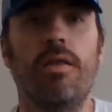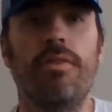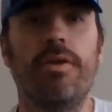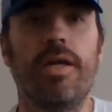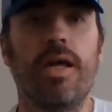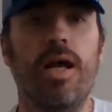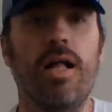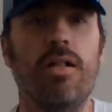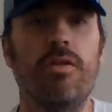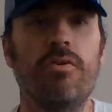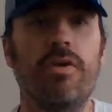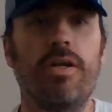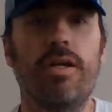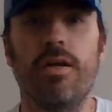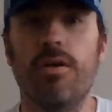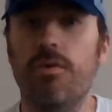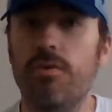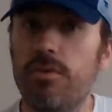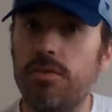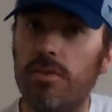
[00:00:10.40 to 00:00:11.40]
the calorie
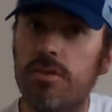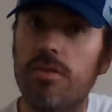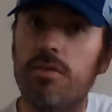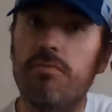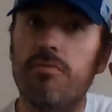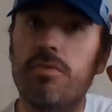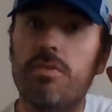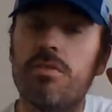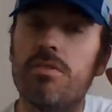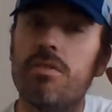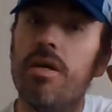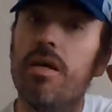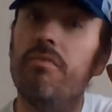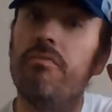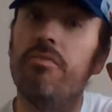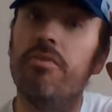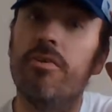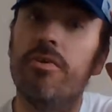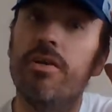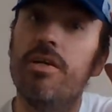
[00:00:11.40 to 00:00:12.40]
counter
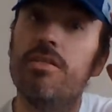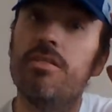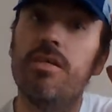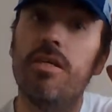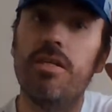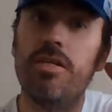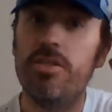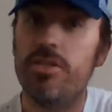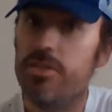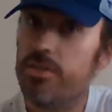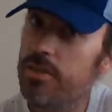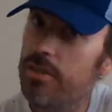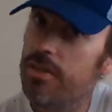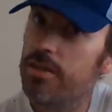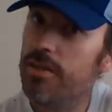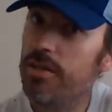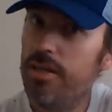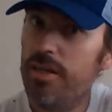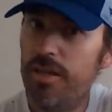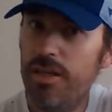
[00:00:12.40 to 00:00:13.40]
if there is any
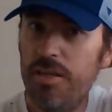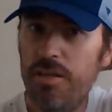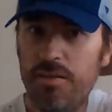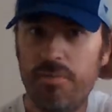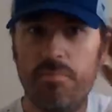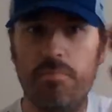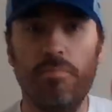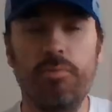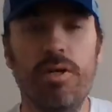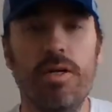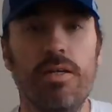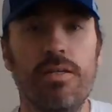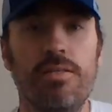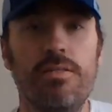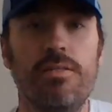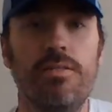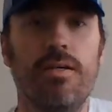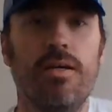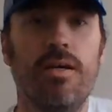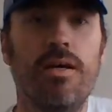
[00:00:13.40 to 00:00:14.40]
sugar in it,
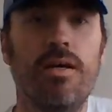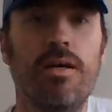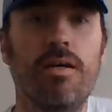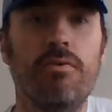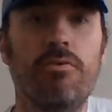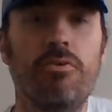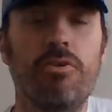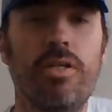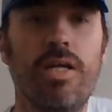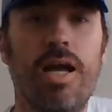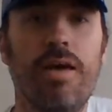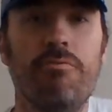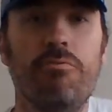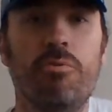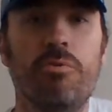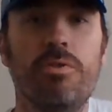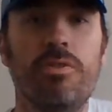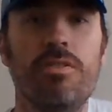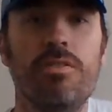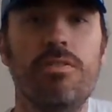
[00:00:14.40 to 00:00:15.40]
but I really haven't
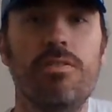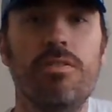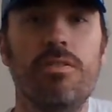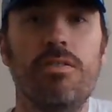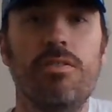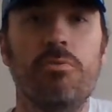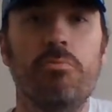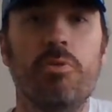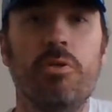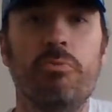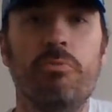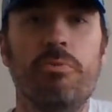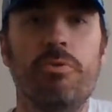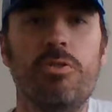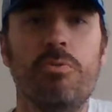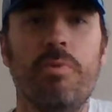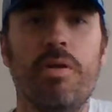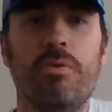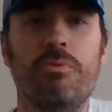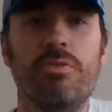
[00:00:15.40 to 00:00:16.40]
really seen too
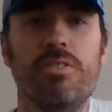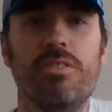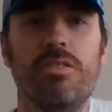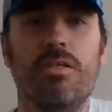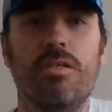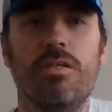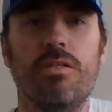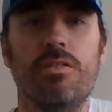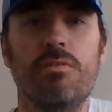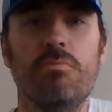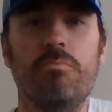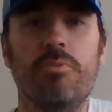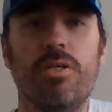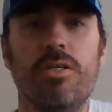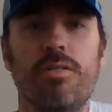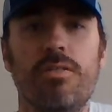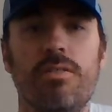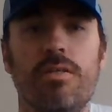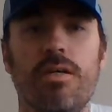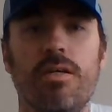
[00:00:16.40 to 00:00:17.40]
many results.
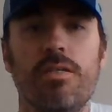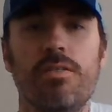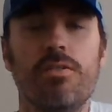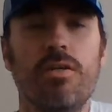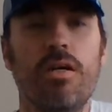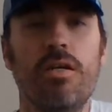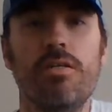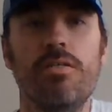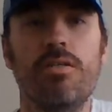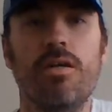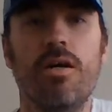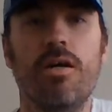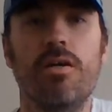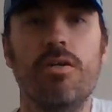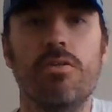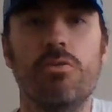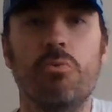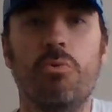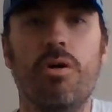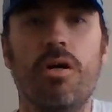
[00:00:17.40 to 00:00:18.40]
But it's not as hard
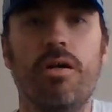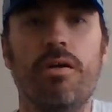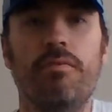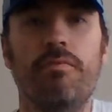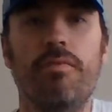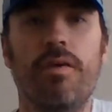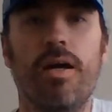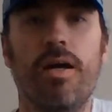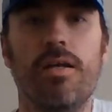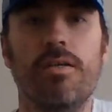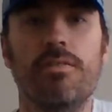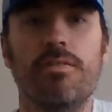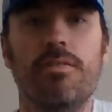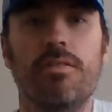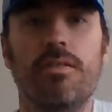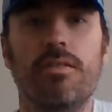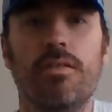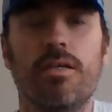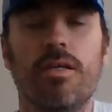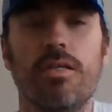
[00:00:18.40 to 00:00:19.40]
as water
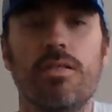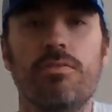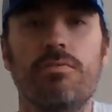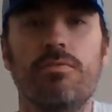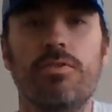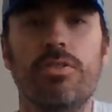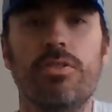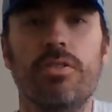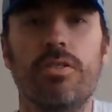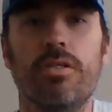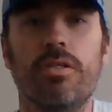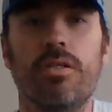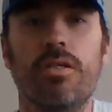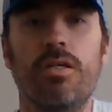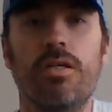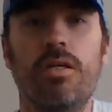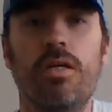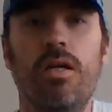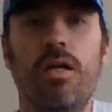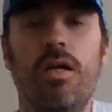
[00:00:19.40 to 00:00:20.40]
fasting, that's for sure.
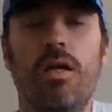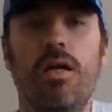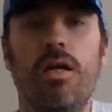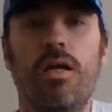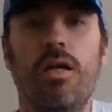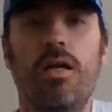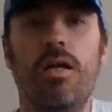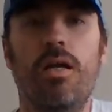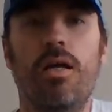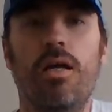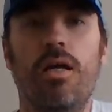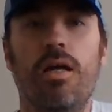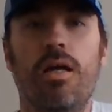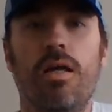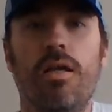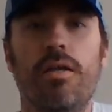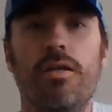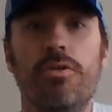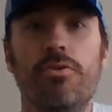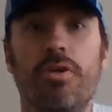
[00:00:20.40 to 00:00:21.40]

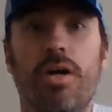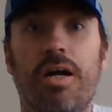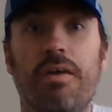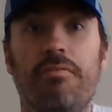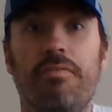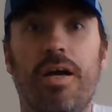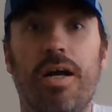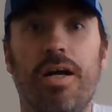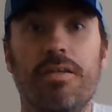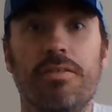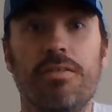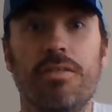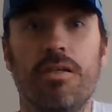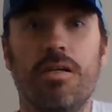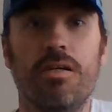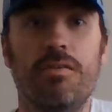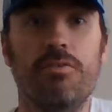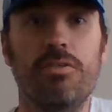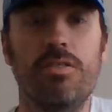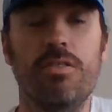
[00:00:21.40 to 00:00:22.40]
And dry fasting
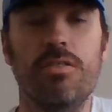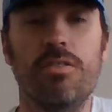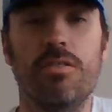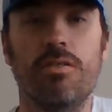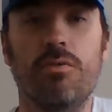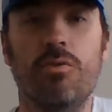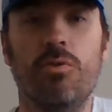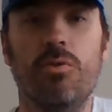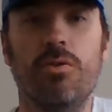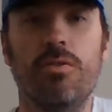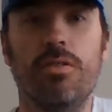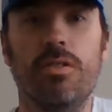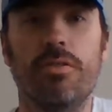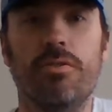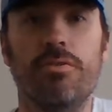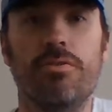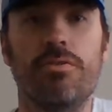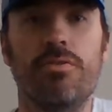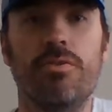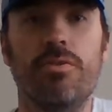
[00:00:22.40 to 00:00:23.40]
obviously is a whole
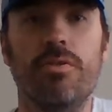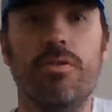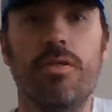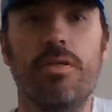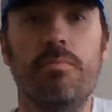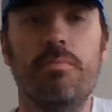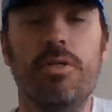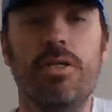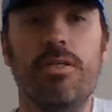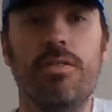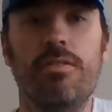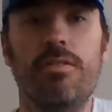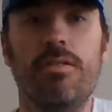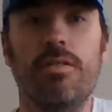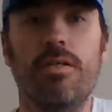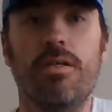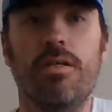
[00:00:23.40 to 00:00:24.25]
nother story, but